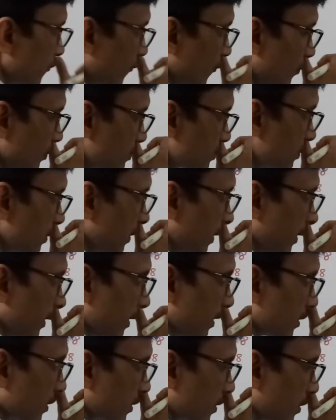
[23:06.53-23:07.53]
if you will see
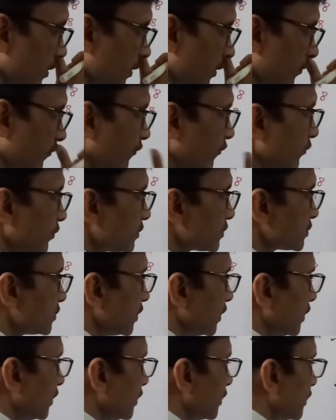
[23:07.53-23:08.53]
here, if you will
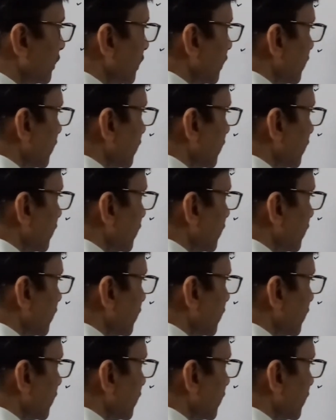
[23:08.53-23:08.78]
see,